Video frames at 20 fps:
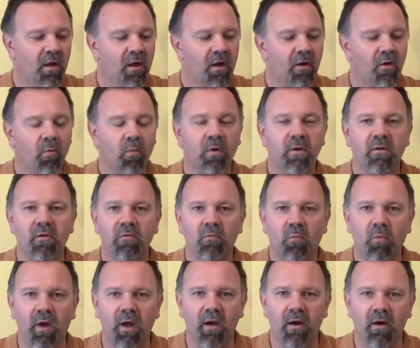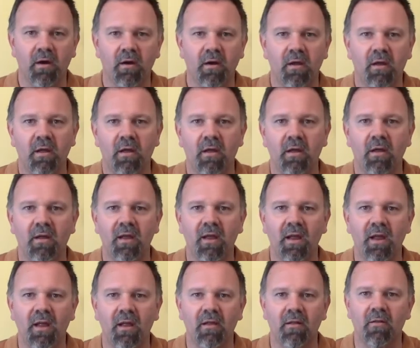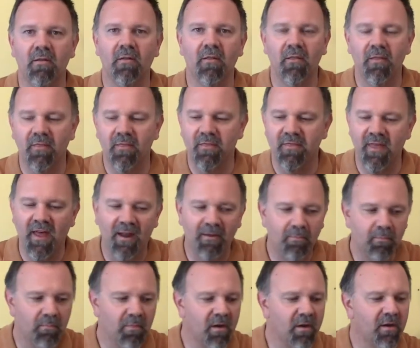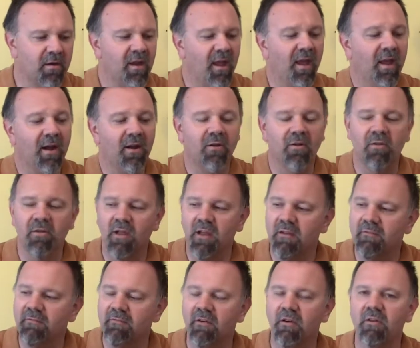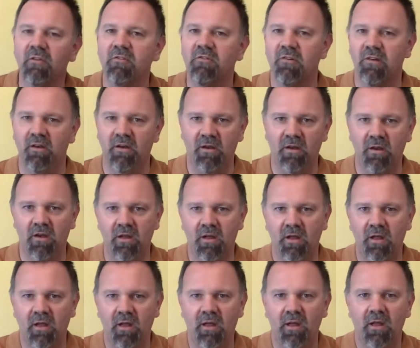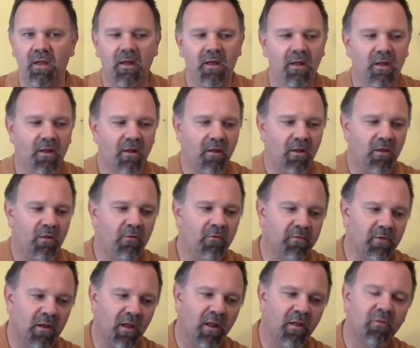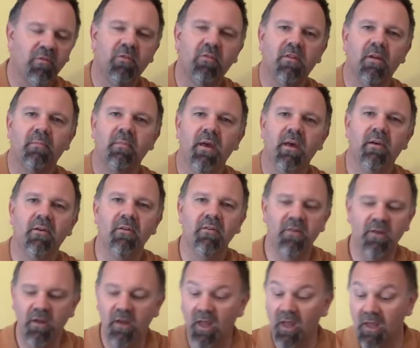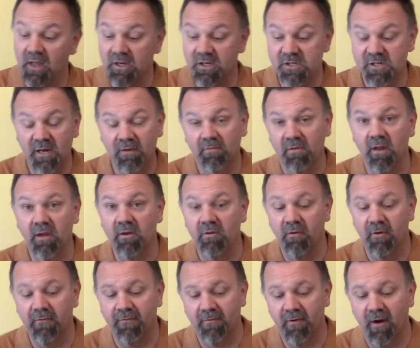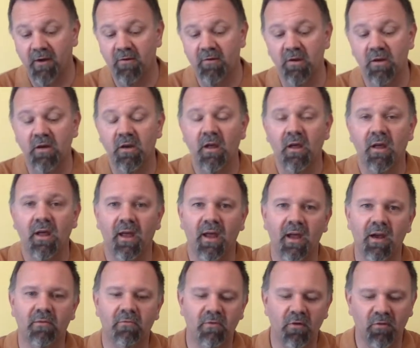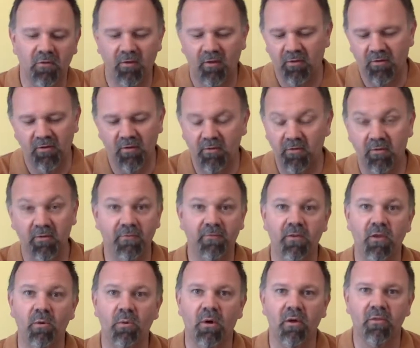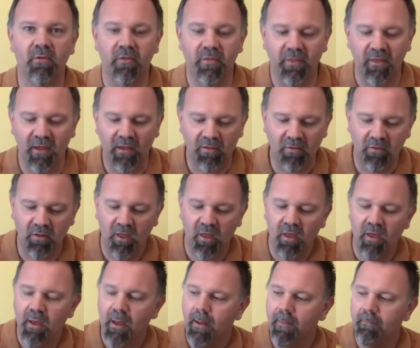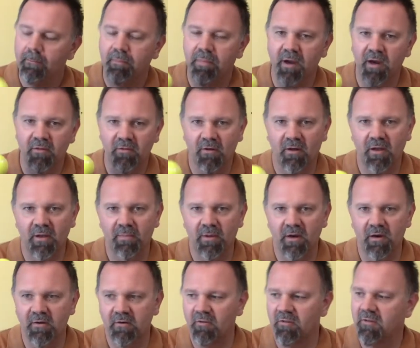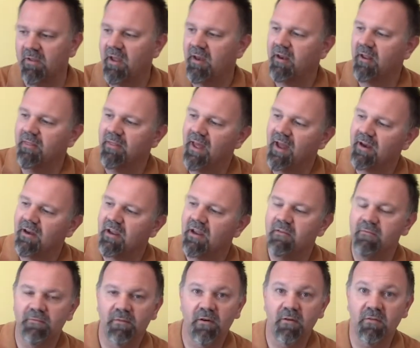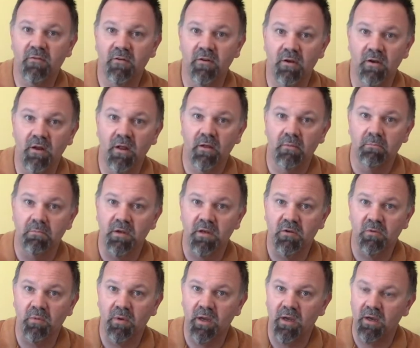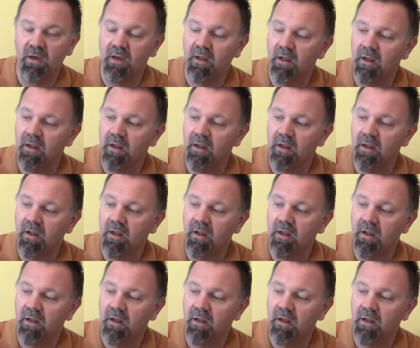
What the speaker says: which is where that mechanical conversion, you've lost some energy, generally due to friction, air resistance, a few other things. But it's all about understanding that conversion between